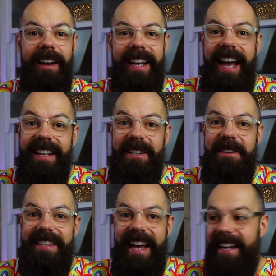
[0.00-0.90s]
I can't
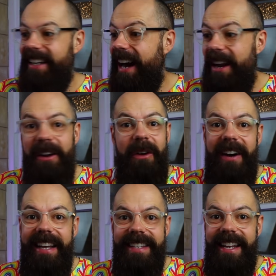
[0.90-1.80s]
use that. I don't know
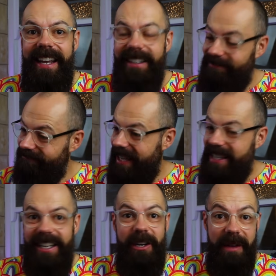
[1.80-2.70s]
why I did it.
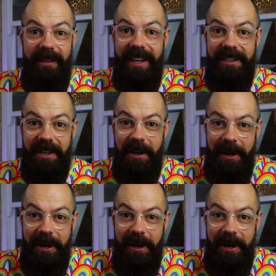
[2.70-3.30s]
There's a little bit of an issue.